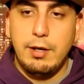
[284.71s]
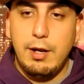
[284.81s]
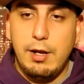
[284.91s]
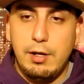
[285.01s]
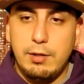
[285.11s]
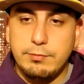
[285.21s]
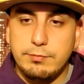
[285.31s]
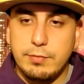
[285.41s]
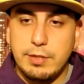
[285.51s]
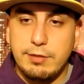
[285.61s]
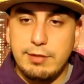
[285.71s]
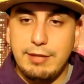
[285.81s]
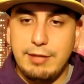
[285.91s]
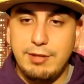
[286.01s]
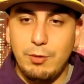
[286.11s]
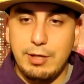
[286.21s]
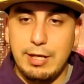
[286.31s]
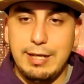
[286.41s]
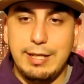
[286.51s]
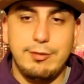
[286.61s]
He said, let's go
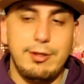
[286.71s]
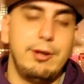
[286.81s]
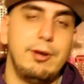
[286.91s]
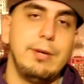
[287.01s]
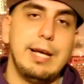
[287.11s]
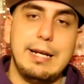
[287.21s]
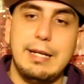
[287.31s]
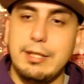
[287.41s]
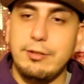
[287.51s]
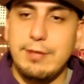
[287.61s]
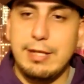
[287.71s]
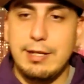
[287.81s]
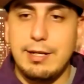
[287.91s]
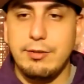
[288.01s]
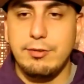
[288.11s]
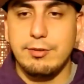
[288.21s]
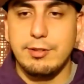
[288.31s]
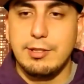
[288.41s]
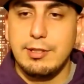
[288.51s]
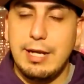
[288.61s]
Nuggets. We got a Nuggets fan in the house.
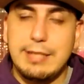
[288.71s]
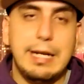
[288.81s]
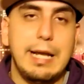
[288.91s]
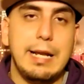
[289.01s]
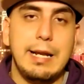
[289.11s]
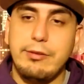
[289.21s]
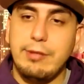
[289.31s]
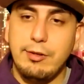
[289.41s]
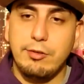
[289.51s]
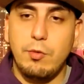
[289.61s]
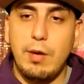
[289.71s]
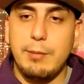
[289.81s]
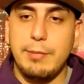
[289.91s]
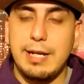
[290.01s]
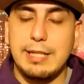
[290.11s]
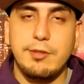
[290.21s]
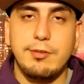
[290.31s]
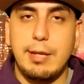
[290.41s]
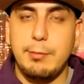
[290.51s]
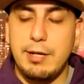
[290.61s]
Hey, y'all got a nice little squad, man.
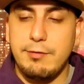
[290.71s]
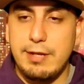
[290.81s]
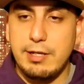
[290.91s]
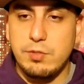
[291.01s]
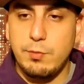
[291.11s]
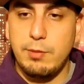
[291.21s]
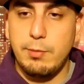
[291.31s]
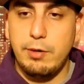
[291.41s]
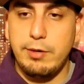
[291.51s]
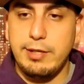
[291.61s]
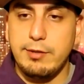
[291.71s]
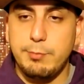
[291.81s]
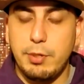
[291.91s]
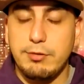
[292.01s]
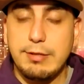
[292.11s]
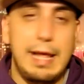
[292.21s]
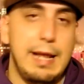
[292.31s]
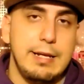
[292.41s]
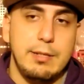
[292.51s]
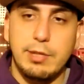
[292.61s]
I'm not a fan of Jamal Murray's
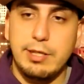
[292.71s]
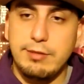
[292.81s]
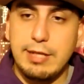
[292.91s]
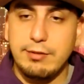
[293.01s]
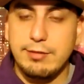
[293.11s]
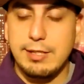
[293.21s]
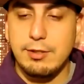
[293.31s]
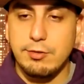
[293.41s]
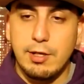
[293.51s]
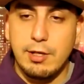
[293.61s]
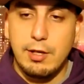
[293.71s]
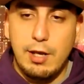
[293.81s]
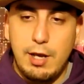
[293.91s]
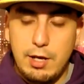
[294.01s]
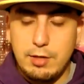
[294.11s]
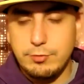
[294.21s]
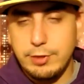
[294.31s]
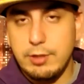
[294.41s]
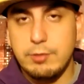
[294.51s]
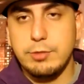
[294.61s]
personality, but he's got skills. Y'all
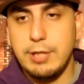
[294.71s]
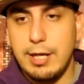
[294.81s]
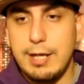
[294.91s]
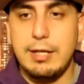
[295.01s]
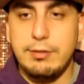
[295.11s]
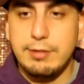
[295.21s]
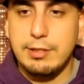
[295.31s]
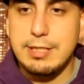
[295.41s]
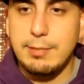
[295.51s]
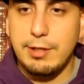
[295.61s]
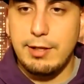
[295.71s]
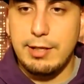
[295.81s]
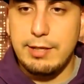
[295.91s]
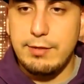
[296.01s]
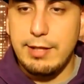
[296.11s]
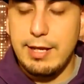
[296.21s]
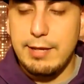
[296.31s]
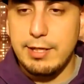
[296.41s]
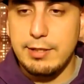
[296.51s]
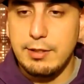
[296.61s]
got a nice little team. I'll give you that,
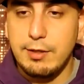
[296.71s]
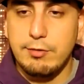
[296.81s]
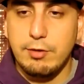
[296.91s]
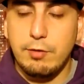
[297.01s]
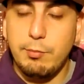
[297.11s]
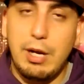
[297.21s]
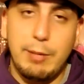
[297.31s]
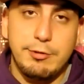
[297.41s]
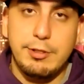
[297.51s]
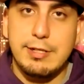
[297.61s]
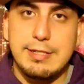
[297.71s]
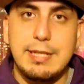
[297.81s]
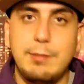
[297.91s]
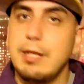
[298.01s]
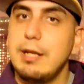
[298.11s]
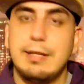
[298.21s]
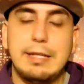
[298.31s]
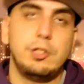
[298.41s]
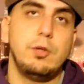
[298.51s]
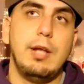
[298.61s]
man. So props to your team. They're
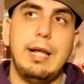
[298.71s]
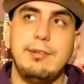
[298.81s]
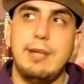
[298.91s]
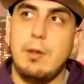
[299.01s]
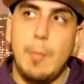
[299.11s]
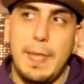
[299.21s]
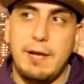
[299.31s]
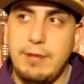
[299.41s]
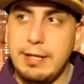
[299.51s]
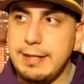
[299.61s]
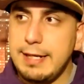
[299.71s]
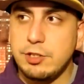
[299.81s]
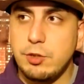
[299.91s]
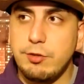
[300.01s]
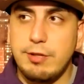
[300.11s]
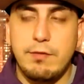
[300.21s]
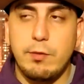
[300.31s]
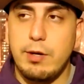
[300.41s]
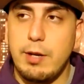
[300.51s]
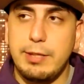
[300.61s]
shooting lights out. I feel like they got shooters
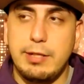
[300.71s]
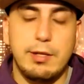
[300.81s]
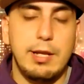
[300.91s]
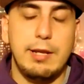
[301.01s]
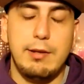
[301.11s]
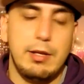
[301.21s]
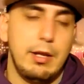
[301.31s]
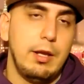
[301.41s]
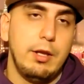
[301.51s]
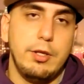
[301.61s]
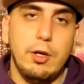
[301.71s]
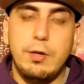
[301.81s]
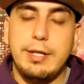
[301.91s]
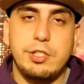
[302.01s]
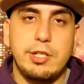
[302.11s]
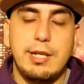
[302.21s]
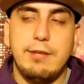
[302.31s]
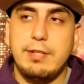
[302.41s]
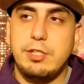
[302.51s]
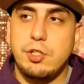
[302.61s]
everywhere. I mean, Jokic could
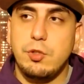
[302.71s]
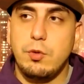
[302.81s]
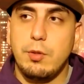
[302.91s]
definitely shoot.